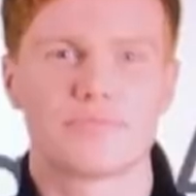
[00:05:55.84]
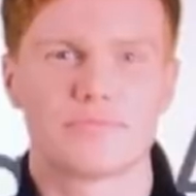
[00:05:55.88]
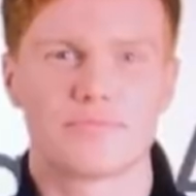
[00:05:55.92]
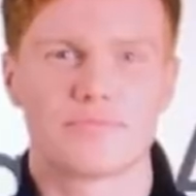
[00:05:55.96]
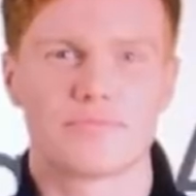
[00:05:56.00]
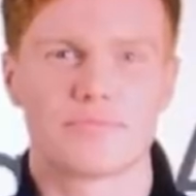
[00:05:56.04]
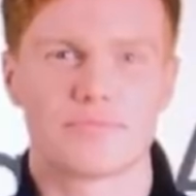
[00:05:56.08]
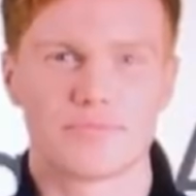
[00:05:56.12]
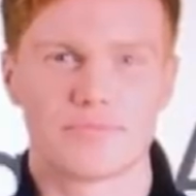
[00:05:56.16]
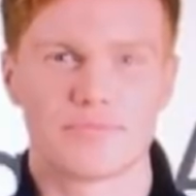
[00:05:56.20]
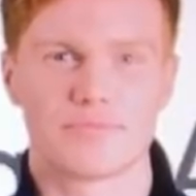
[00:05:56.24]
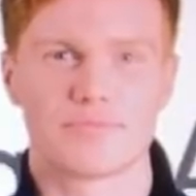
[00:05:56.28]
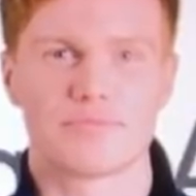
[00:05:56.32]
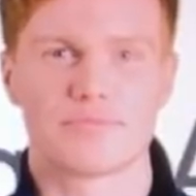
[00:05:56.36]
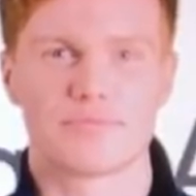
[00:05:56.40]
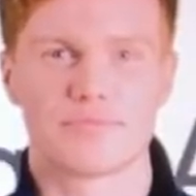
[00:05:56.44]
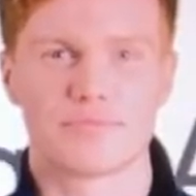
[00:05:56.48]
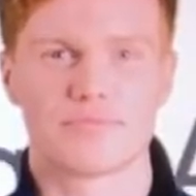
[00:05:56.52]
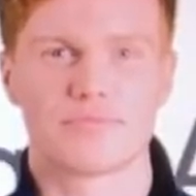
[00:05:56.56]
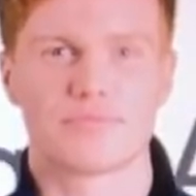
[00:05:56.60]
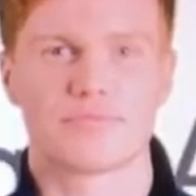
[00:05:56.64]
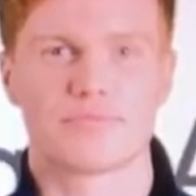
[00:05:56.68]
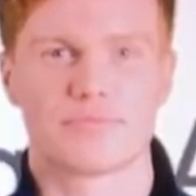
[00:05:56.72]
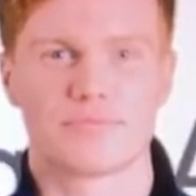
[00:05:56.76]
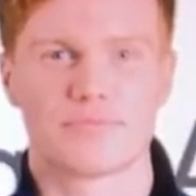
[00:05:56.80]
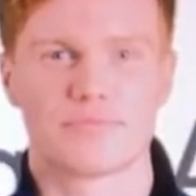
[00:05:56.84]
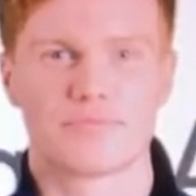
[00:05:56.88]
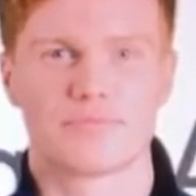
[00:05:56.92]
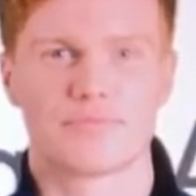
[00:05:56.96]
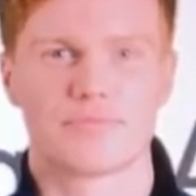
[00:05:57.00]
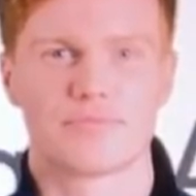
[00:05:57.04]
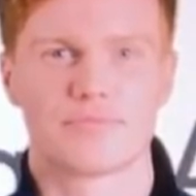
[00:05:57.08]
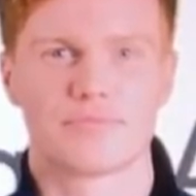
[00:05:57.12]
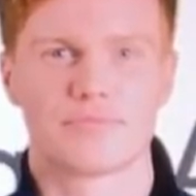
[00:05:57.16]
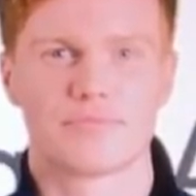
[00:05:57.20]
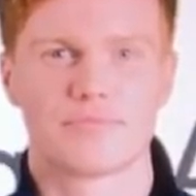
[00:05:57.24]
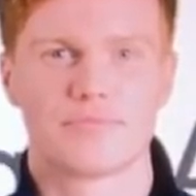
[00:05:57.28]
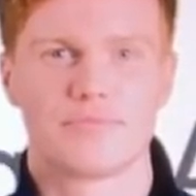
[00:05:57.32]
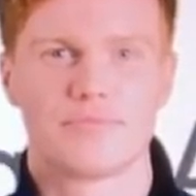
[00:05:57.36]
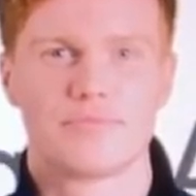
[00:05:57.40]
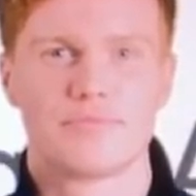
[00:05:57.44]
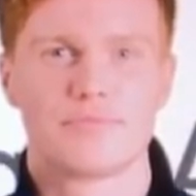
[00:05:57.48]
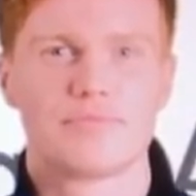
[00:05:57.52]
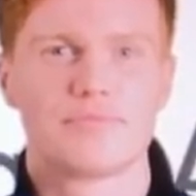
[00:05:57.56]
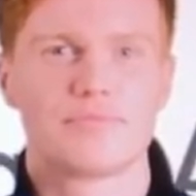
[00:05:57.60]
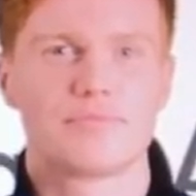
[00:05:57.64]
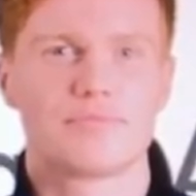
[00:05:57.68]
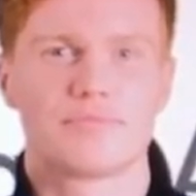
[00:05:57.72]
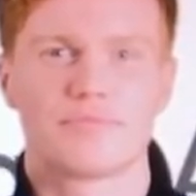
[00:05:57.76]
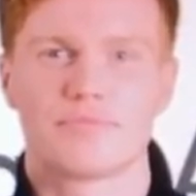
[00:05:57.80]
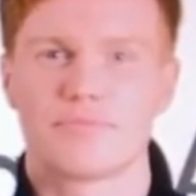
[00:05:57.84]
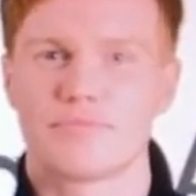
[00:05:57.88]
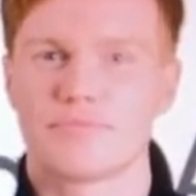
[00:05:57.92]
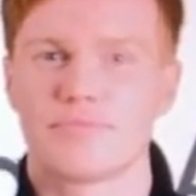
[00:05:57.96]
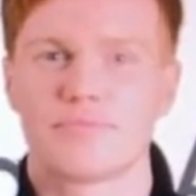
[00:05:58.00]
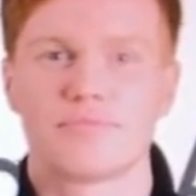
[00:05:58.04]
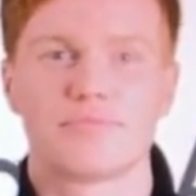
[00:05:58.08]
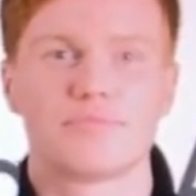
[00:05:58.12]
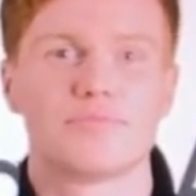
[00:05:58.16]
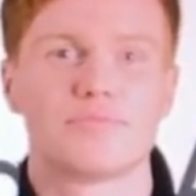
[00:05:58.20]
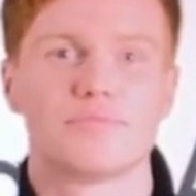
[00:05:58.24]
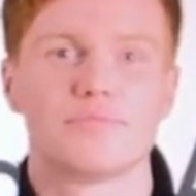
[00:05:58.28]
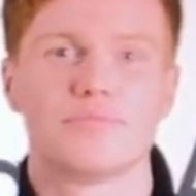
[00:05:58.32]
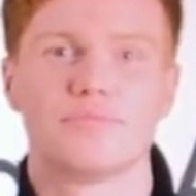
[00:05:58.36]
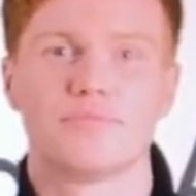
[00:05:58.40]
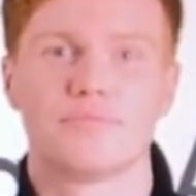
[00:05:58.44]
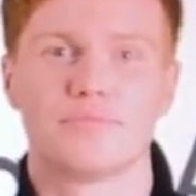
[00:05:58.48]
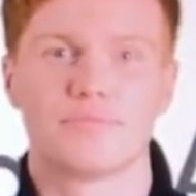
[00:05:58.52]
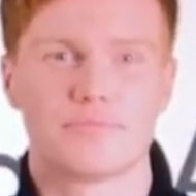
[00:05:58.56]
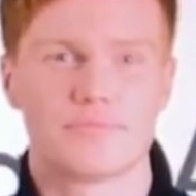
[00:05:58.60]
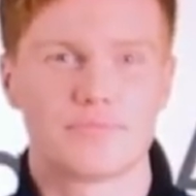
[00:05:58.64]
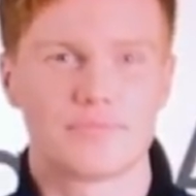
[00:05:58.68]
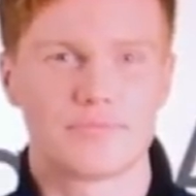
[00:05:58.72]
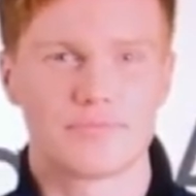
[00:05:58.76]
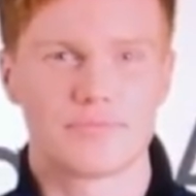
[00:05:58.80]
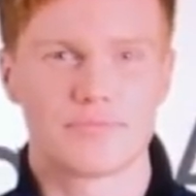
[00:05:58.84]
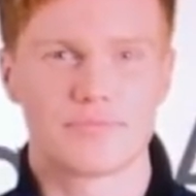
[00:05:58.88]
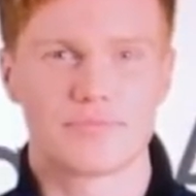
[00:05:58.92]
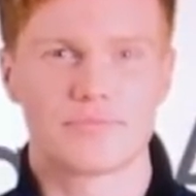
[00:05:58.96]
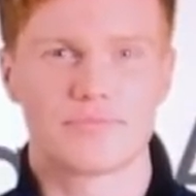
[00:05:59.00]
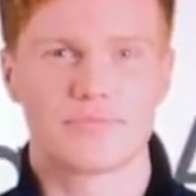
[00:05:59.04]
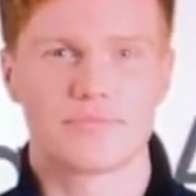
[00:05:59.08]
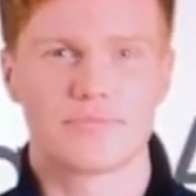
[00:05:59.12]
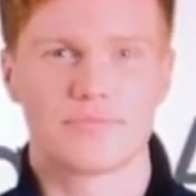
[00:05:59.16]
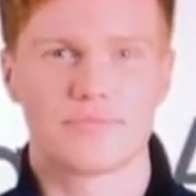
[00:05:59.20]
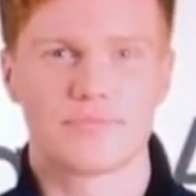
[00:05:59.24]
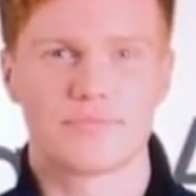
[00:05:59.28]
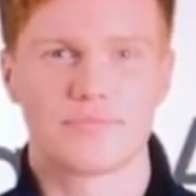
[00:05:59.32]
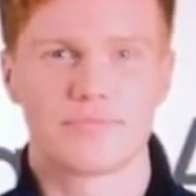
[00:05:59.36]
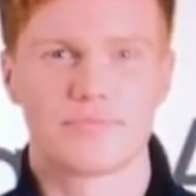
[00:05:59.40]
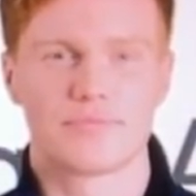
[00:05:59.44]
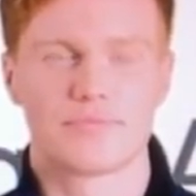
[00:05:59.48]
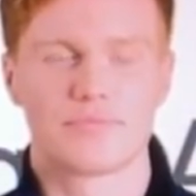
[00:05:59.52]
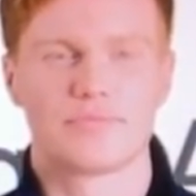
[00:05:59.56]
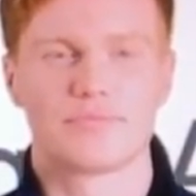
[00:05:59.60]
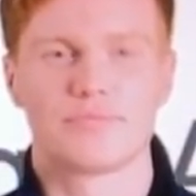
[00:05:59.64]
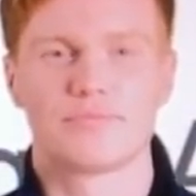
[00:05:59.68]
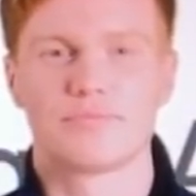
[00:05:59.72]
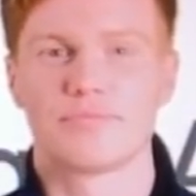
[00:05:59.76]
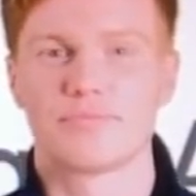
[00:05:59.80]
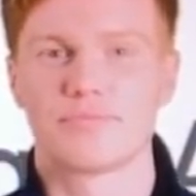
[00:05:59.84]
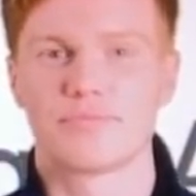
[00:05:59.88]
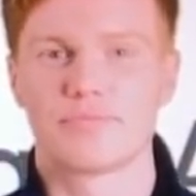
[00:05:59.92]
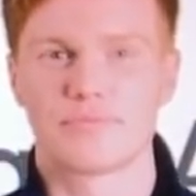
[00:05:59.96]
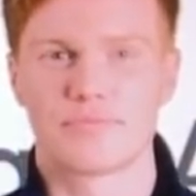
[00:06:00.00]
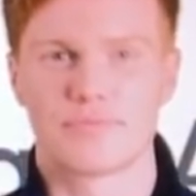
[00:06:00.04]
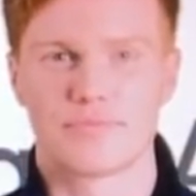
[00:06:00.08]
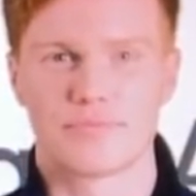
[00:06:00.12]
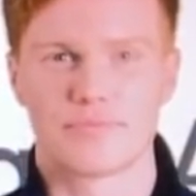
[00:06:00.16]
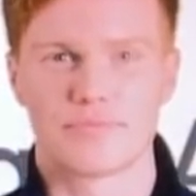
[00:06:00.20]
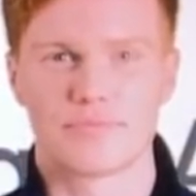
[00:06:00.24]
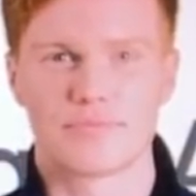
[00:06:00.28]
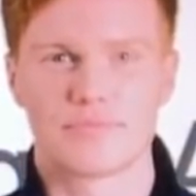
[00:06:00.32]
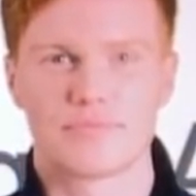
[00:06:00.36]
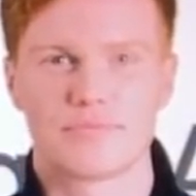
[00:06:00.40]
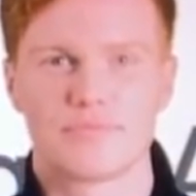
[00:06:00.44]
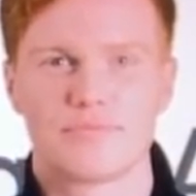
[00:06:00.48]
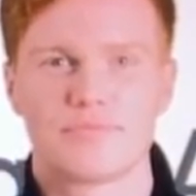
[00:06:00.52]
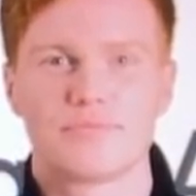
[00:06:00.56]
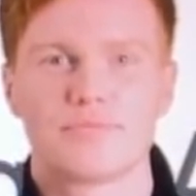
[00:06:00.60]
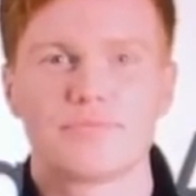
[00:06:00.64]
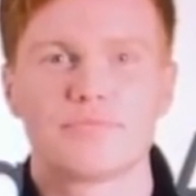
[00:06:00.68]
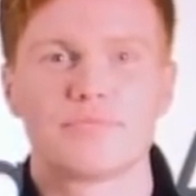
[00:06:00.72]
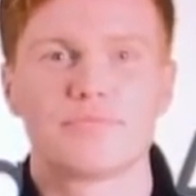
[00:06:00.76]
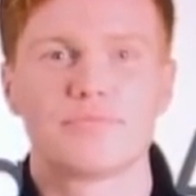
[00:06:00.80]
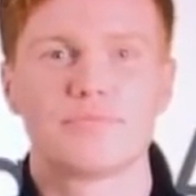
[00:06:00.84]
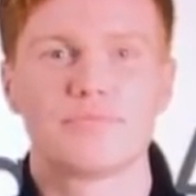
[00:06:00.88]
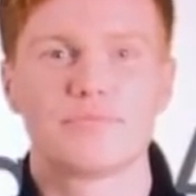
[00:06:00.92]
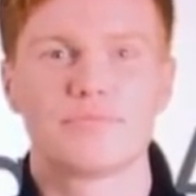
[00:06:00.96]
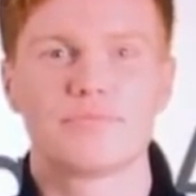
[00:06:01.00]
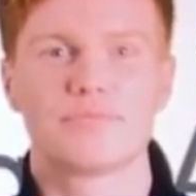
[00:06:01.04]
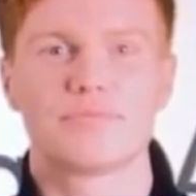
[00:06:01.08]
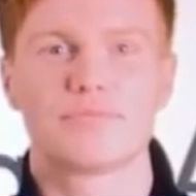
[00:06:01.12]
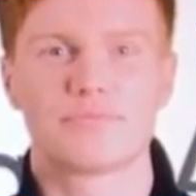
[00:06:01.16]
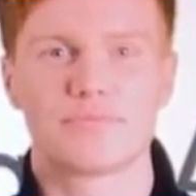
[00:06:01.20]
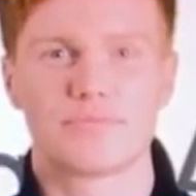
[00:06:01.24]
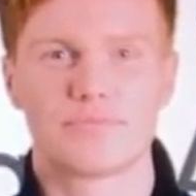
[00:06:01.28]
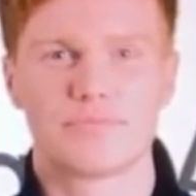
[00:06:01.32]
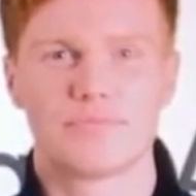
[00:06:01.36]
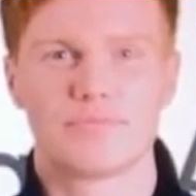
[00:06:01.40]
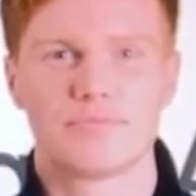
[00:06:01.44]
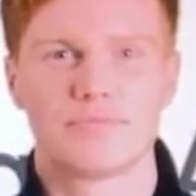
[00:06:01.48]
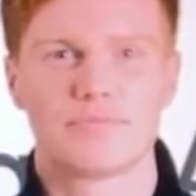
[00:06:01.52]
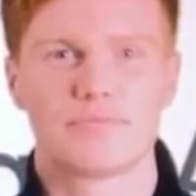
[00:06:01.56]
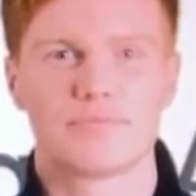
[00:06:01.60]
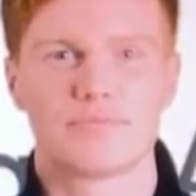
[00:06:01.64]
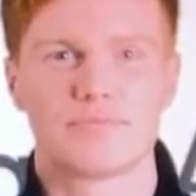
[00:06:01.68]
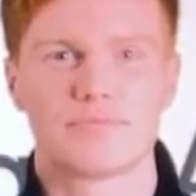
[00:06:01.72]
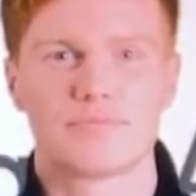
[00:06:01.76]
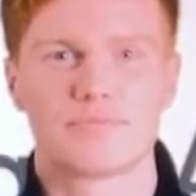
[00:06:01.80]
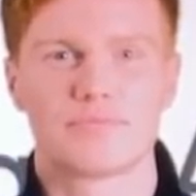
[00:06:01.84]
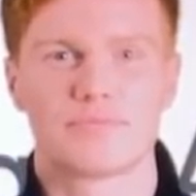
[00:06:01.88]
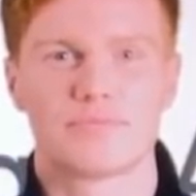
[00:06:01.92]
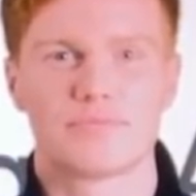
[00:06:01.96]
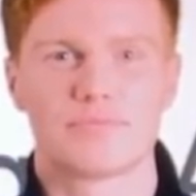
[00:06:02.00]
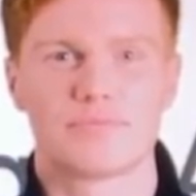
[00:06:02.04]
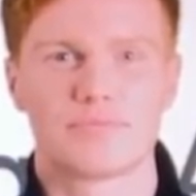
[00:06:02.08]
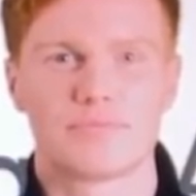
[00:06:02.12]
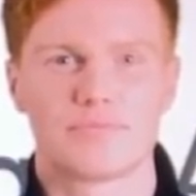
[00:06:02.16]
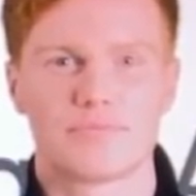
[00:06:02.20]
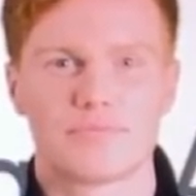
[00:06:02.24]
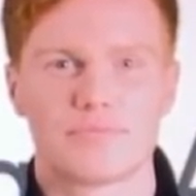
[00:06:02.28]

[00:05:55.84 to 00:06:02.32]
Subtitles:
The person shown says nothing.